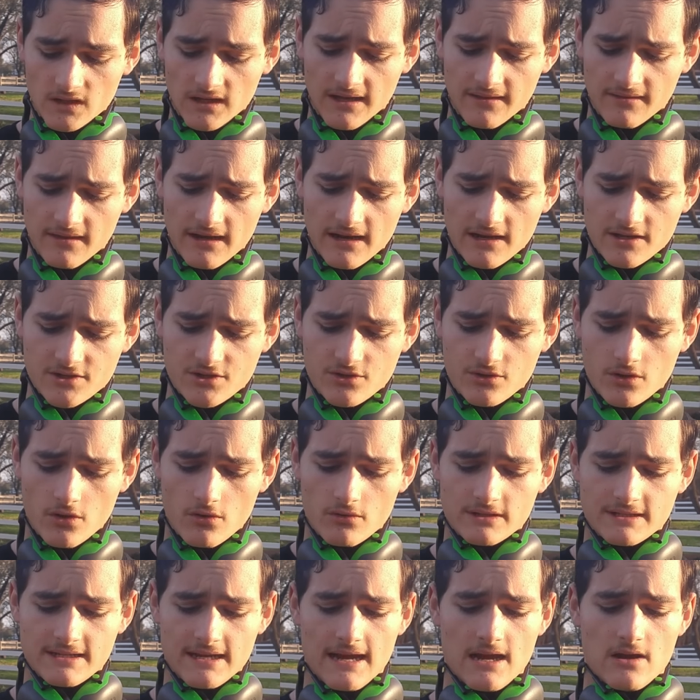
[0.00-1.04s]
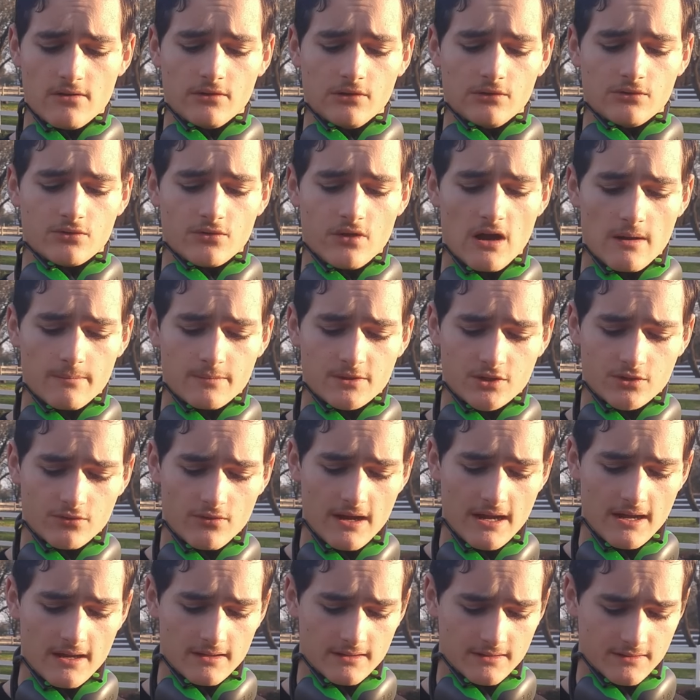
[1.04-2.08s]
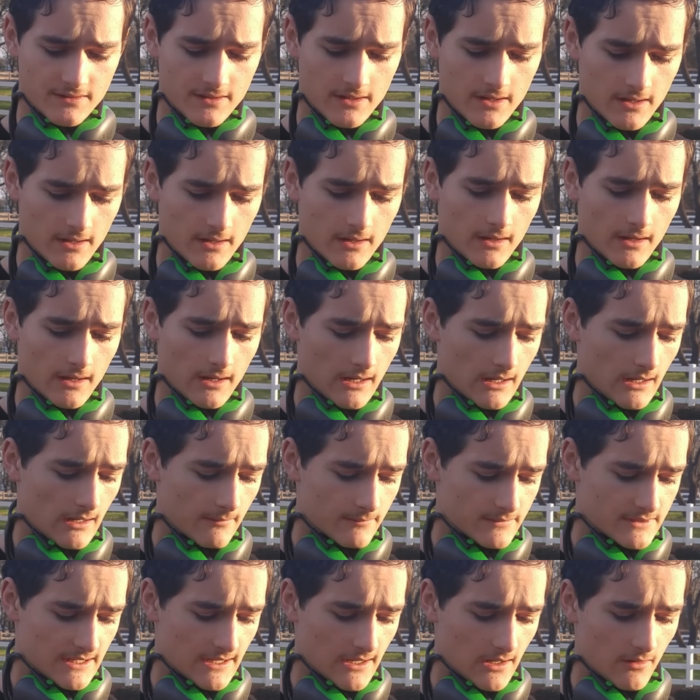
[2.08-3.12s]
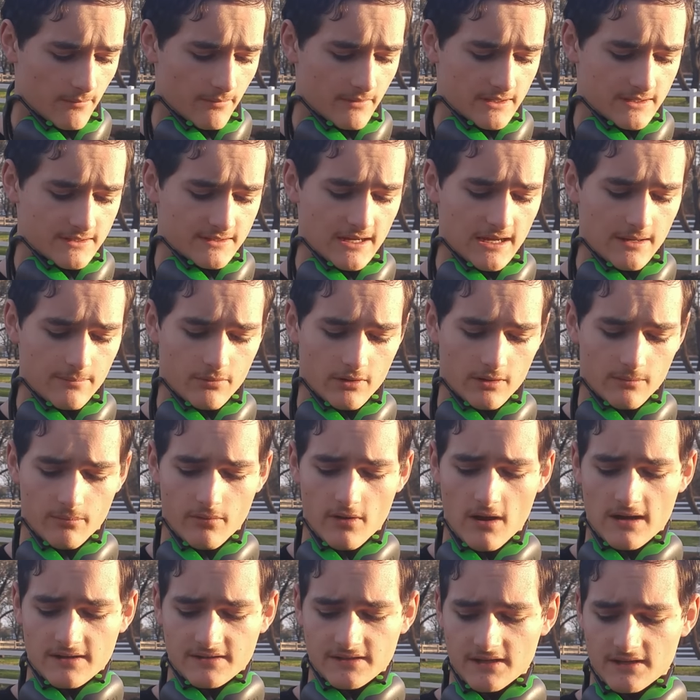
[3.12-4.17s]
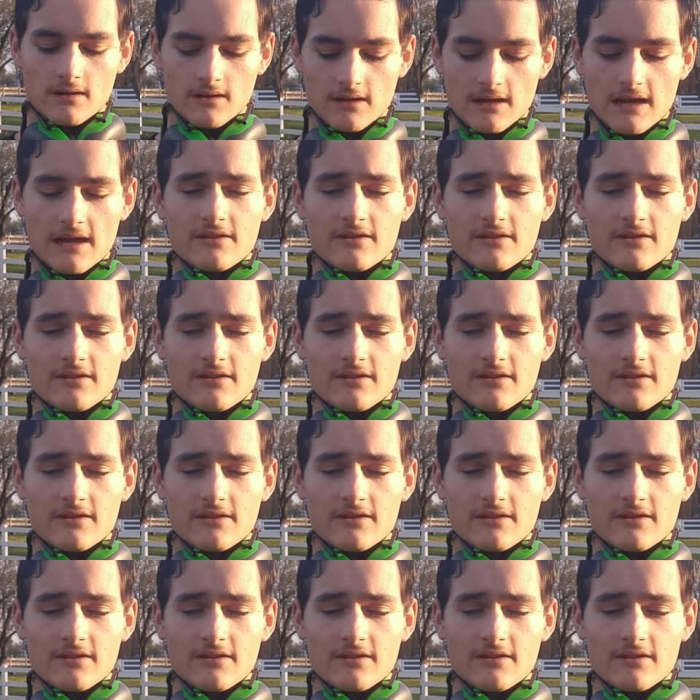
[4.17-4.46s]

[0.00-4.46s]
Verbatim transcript: and then as you go down, you drop strands um, to help this tapering process.